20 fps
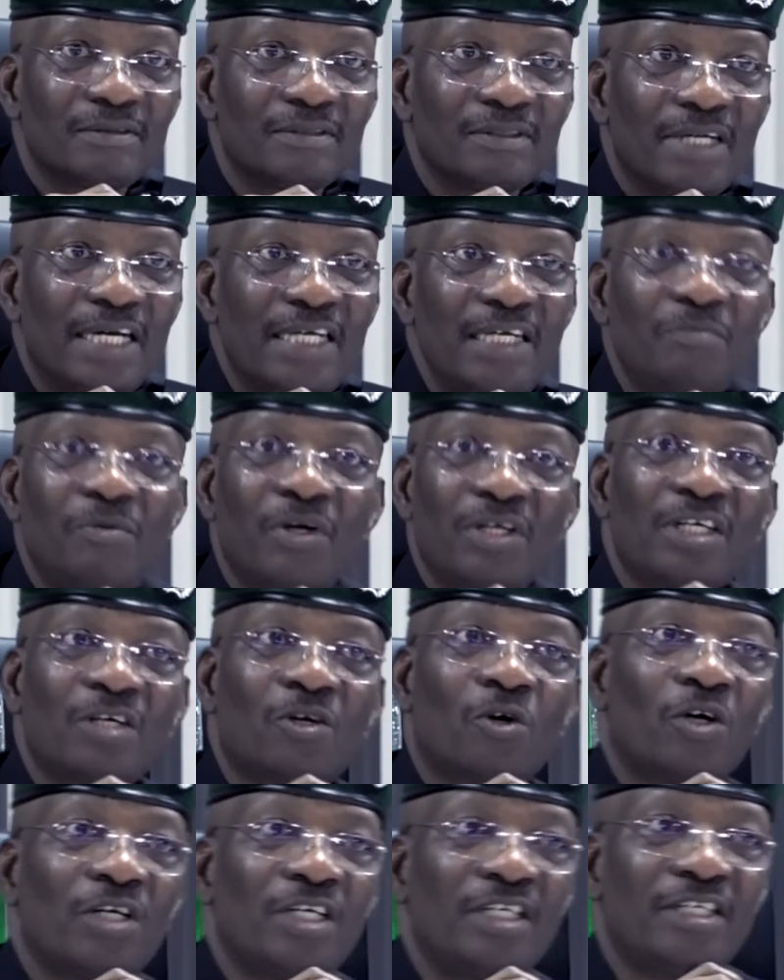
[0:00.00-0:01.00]
Anybody
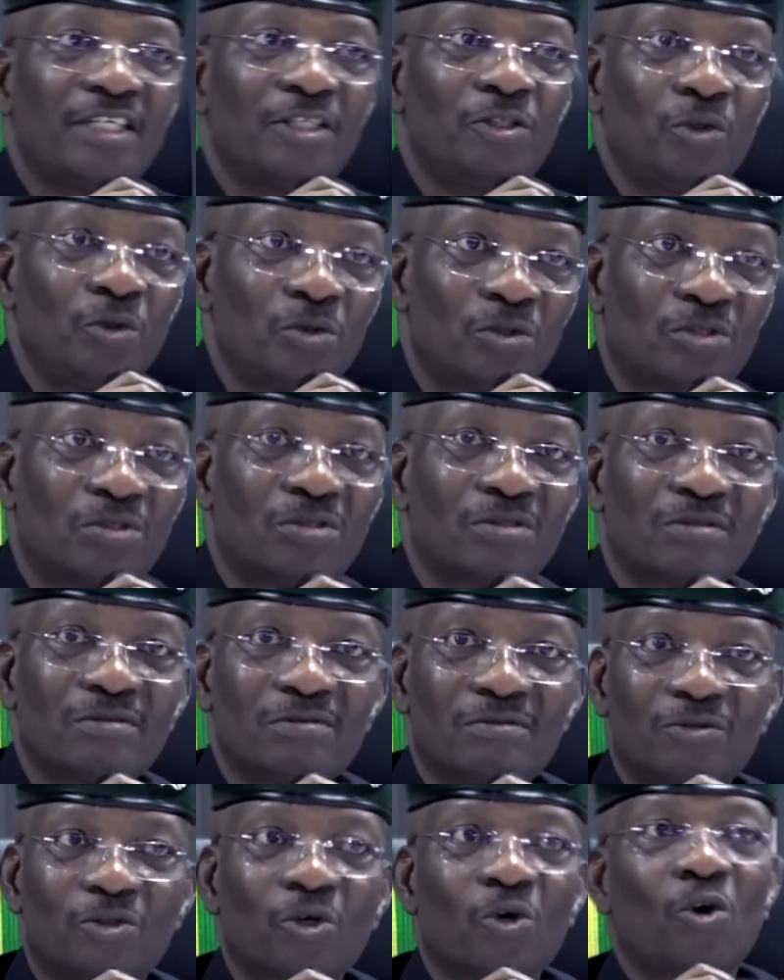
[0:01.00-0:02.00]
calling the youth
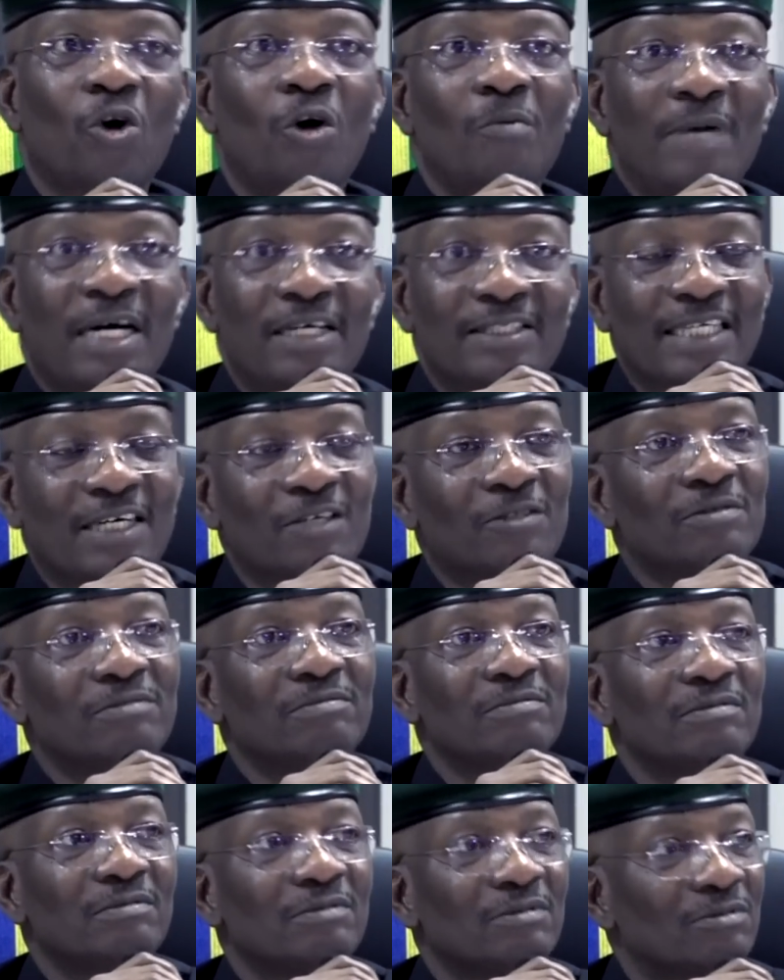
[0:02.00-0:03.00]
to come out
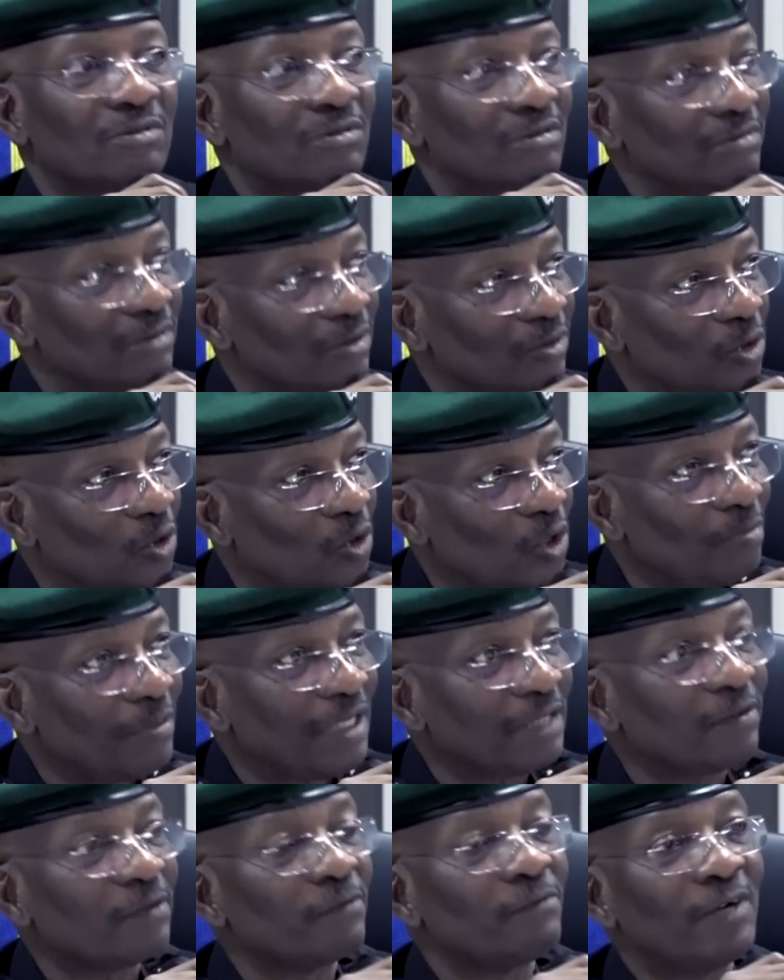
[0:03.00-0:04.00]

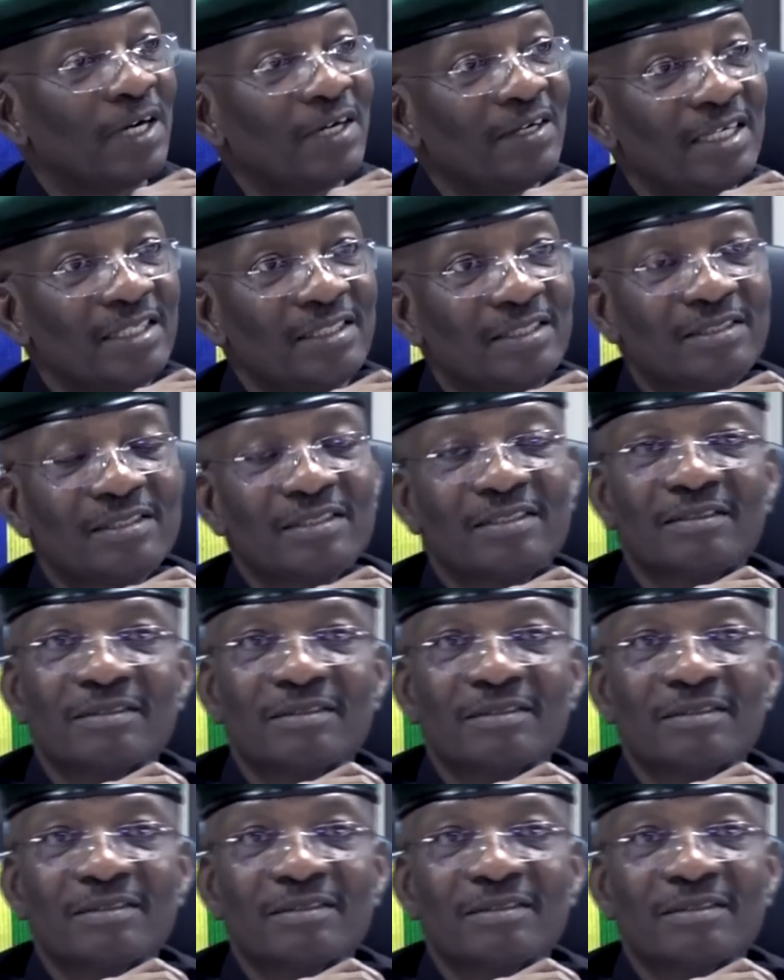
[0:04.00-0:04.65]
of violent